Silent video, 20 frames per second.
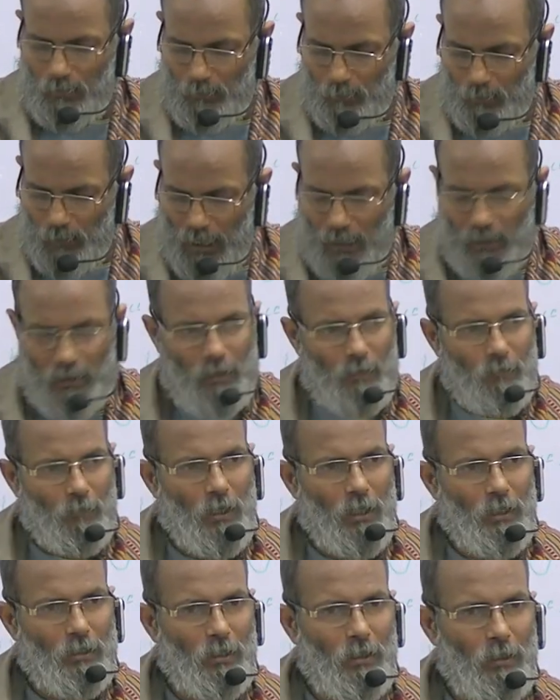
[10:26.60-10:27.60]
plantar
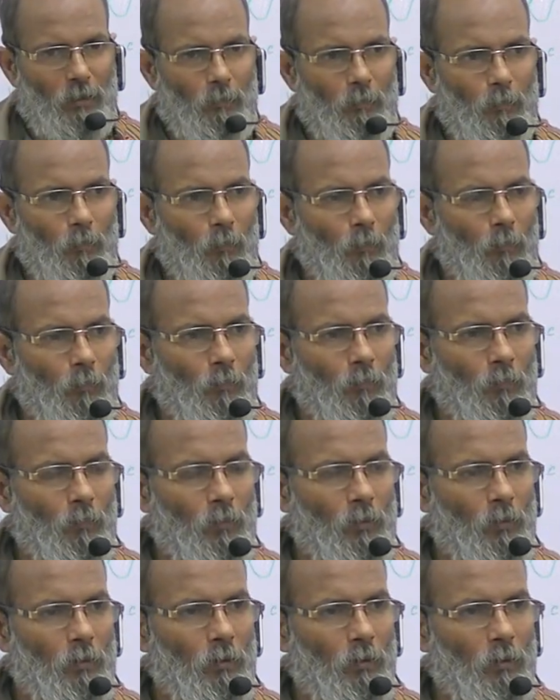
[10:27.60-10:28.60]
flexion,
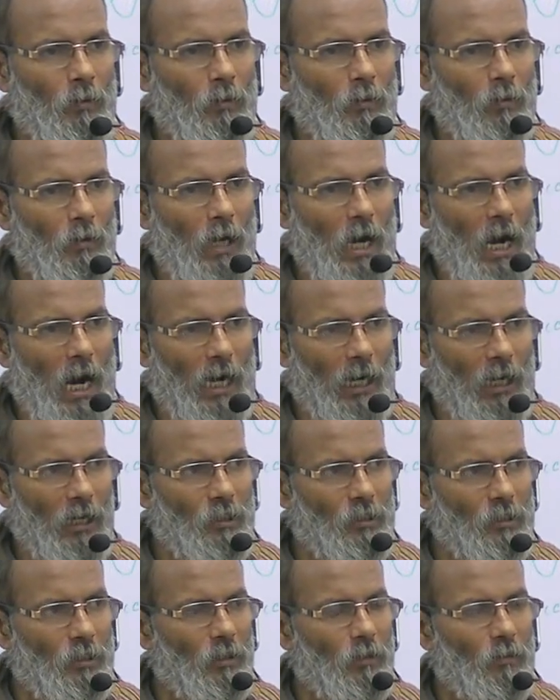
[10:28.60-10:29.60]

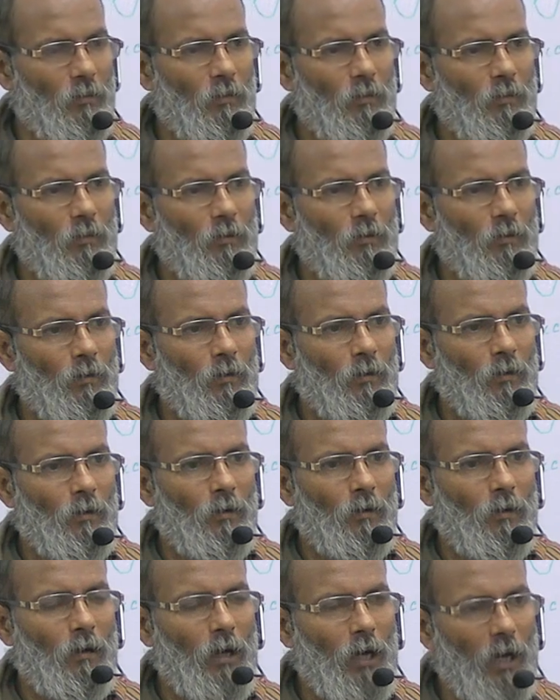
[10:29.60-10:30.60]
adduction
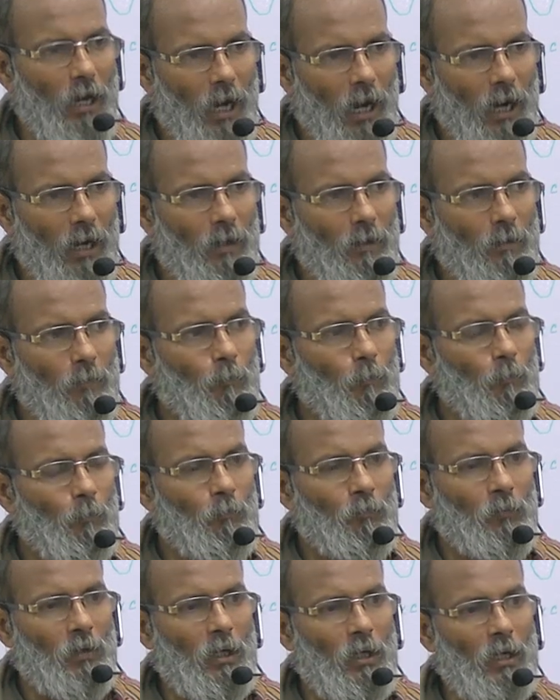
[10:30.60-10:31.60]

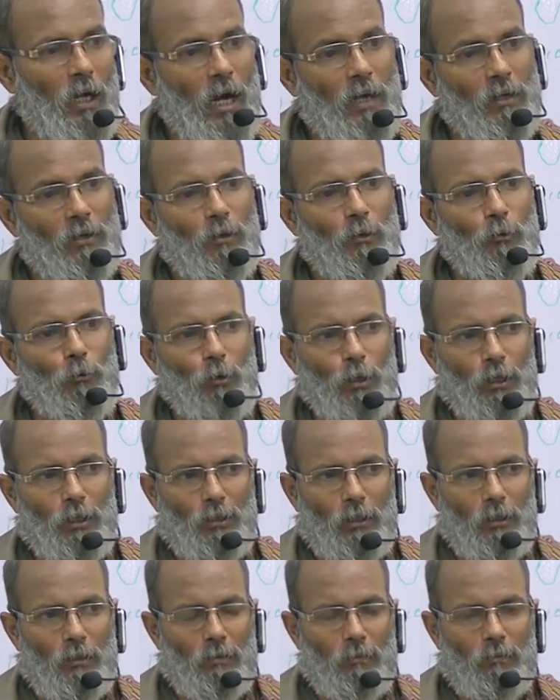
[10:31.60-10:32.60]
and lateral
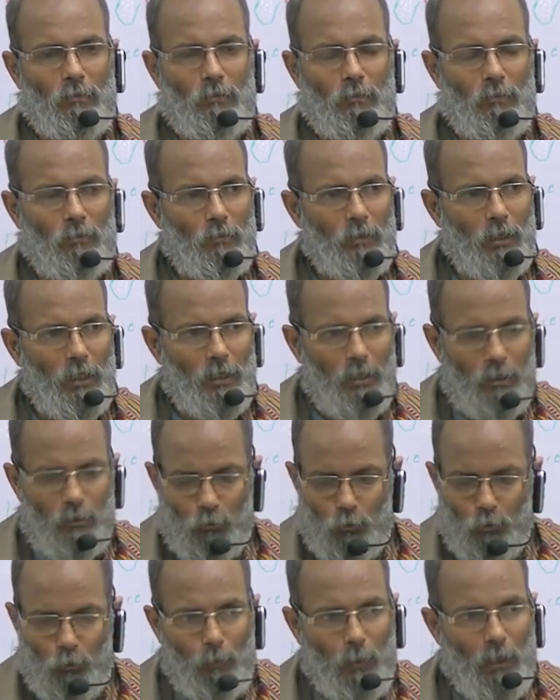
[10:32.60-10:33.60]
rotation, that
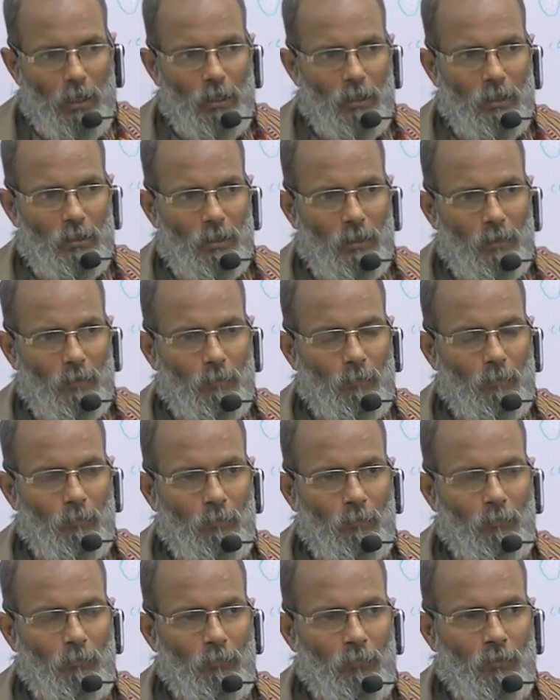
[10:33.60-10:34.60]
is supination.
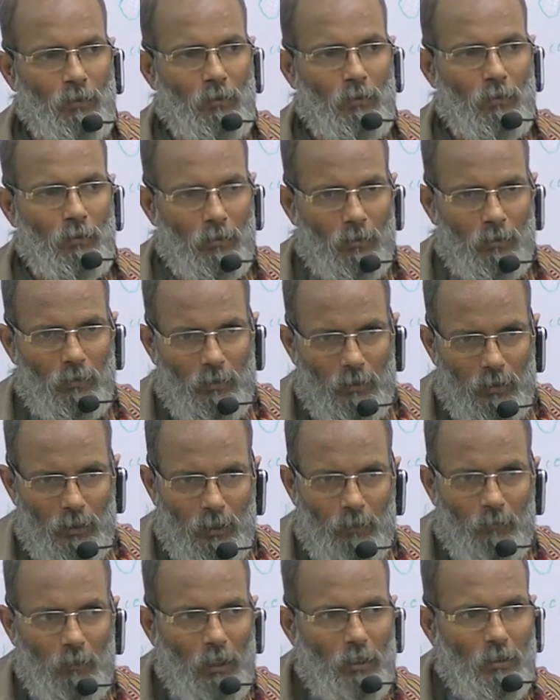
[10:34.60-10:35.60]

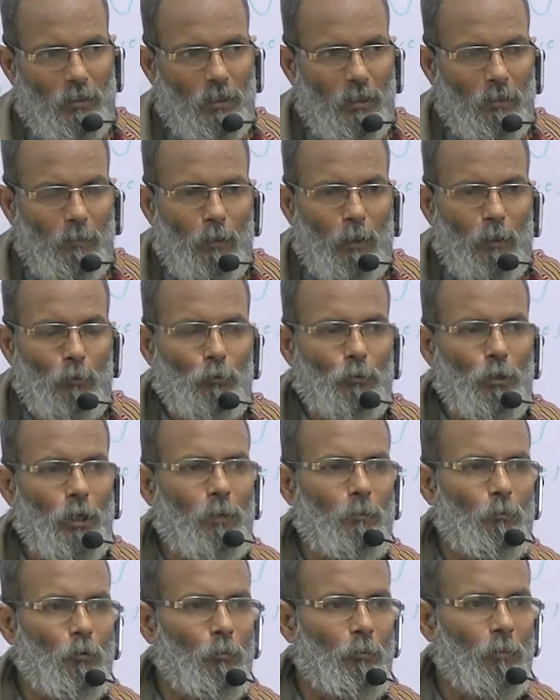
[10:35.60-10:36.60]
Inversion equal to
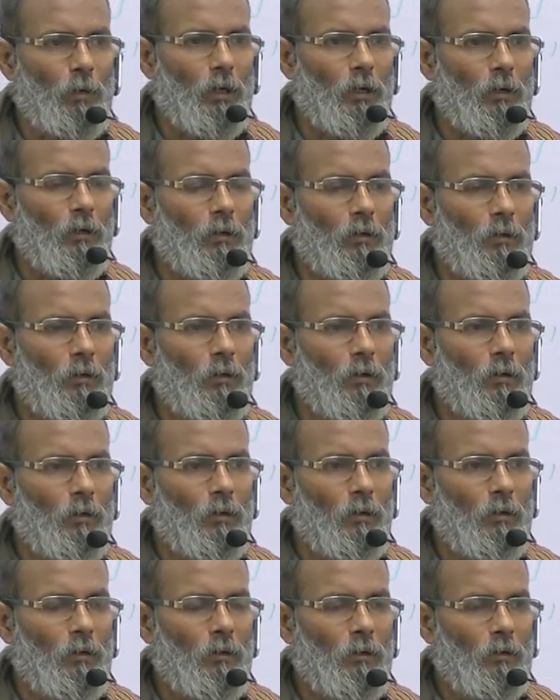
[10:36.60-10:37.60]
3 movements,
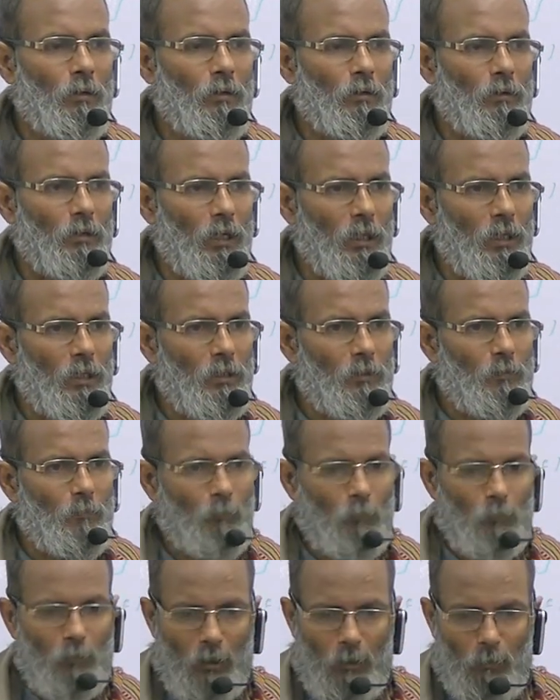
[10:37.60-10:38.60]
that
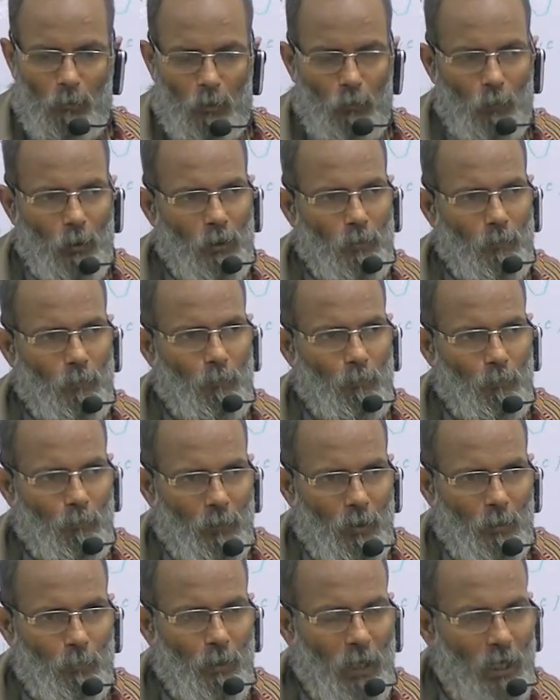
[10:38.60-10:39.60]
is number 1
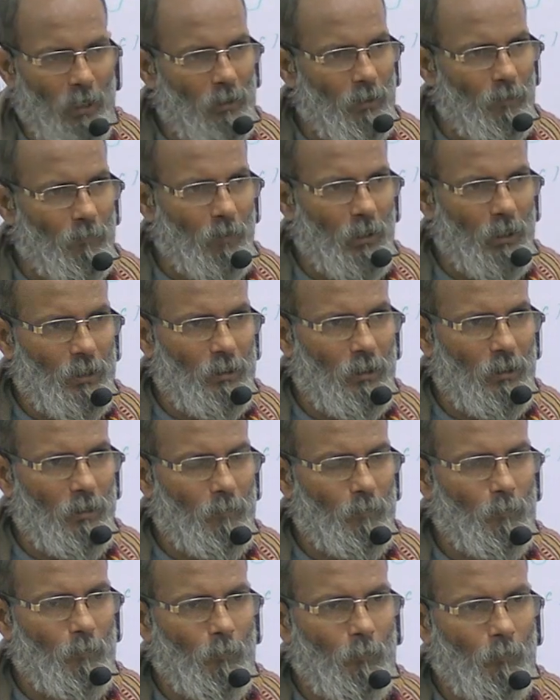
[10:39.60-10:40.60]
plantar
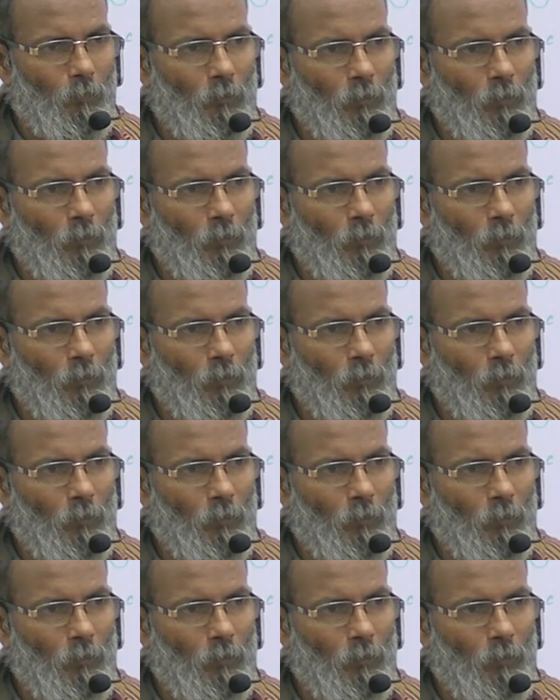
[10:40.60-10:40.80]
flexion,